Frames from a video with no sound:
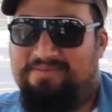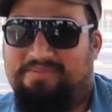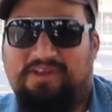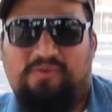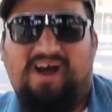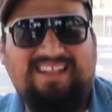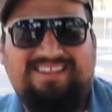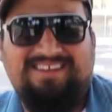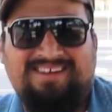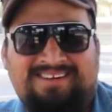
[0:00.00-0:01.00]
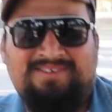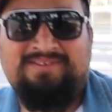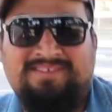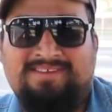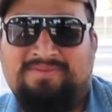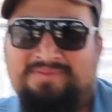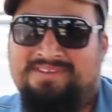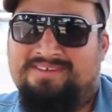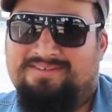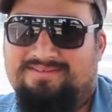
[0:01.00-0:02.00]
Big what? Big Pete?
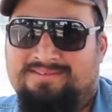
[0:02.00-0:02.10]
It was a